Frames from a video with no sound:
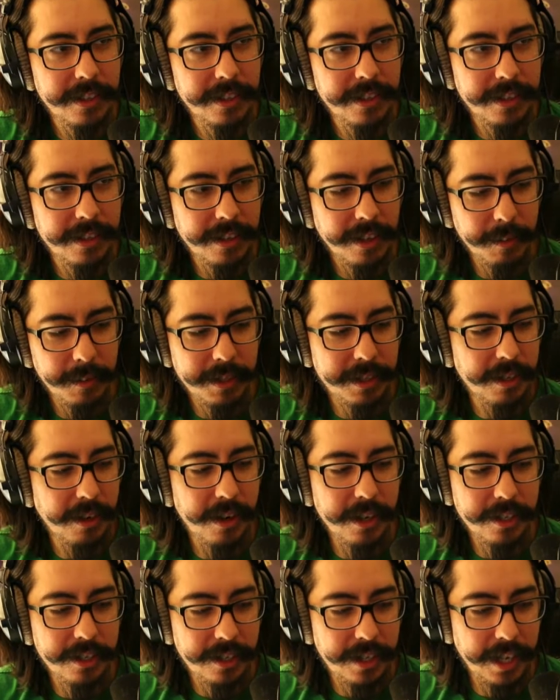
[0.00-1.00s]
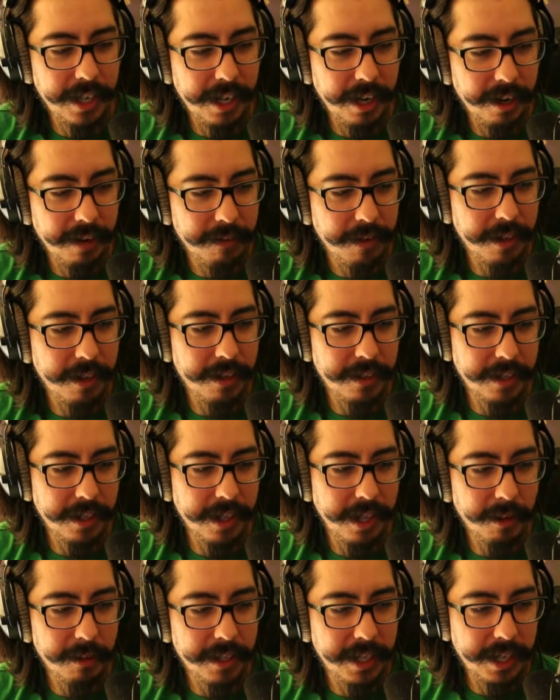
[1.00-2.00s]
Just take care of others and
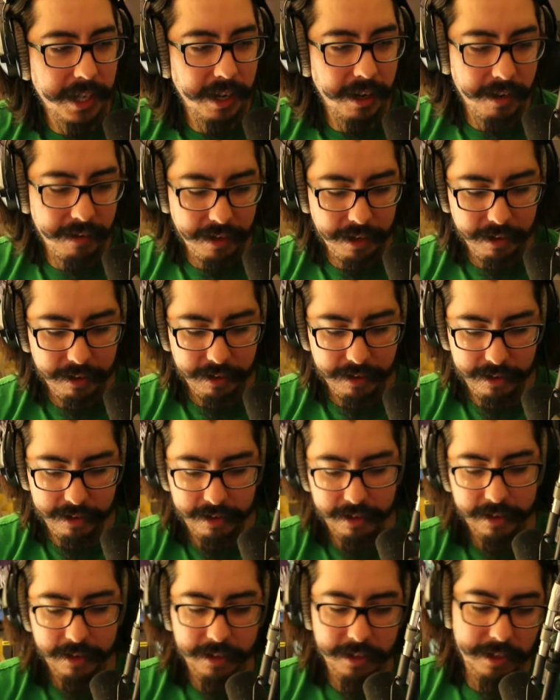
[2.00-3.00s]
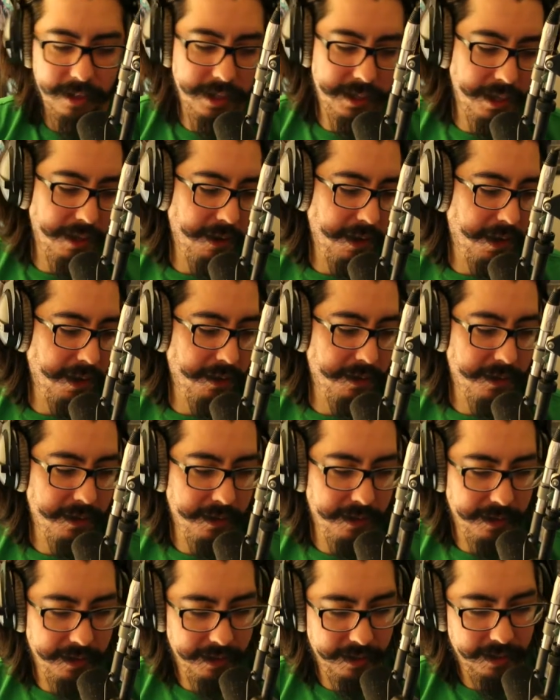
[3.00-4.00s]
they will take care of you. That's how it goes.
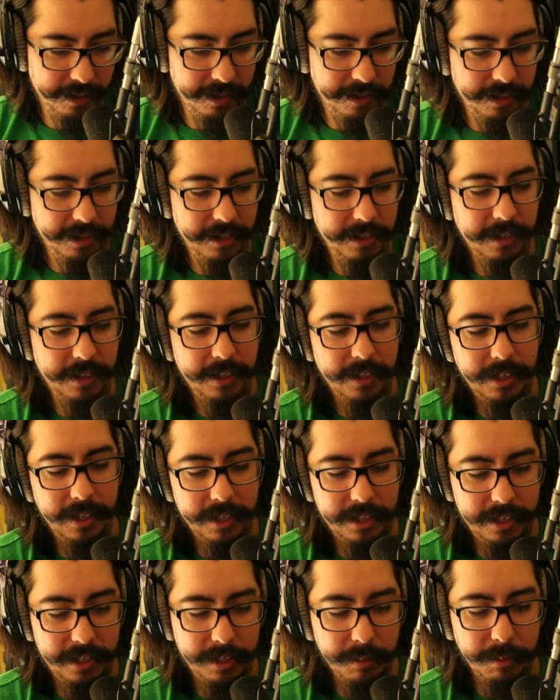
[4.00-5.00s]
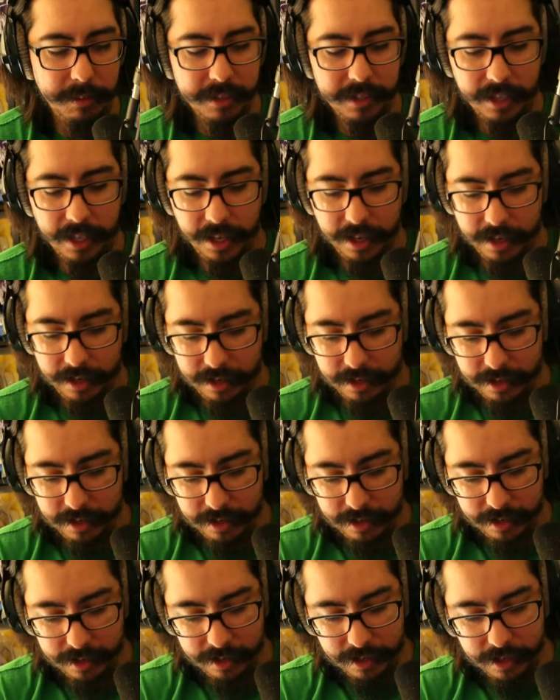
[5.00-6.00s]
That's as simple as that.
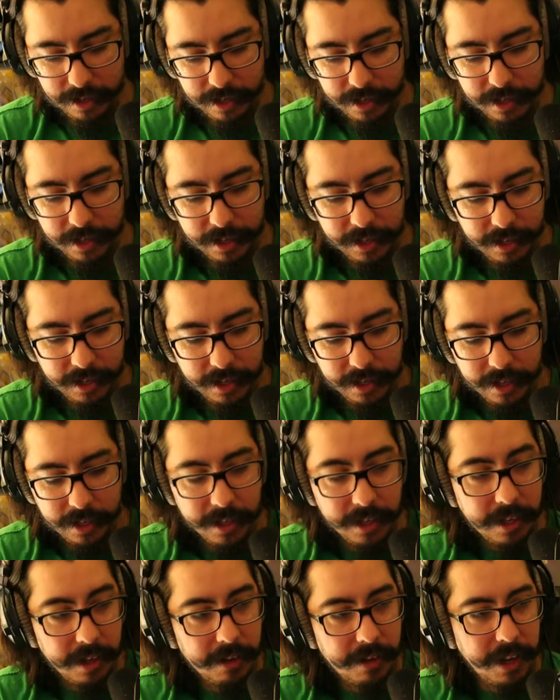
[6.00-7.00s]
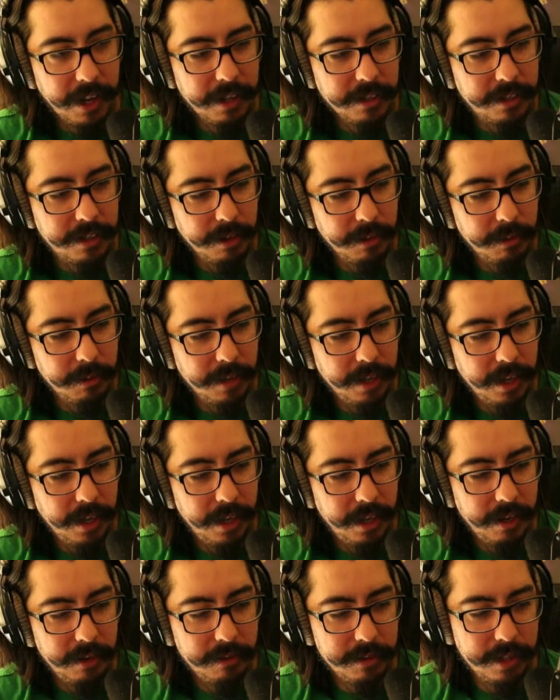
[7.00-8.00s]
Okay, so
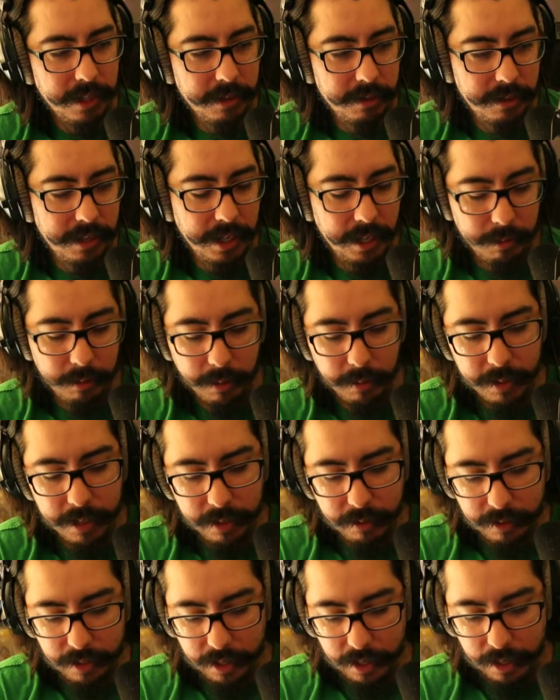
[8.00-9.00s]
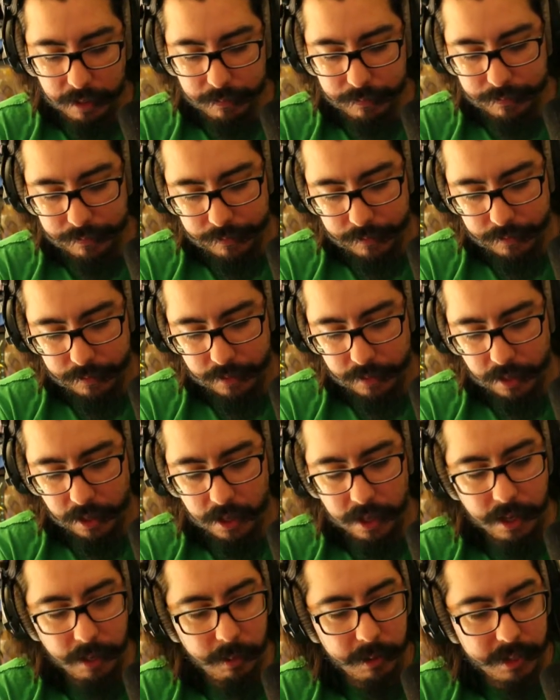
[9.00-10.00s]
let's see. What are we doing today?
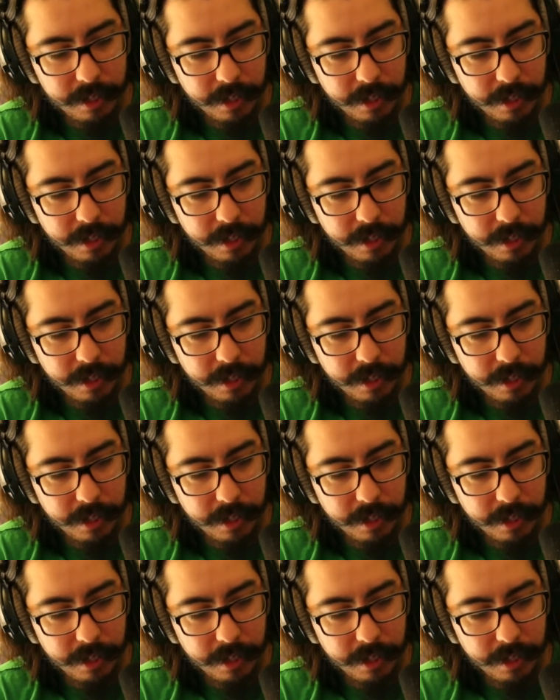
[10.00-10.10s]
We're talking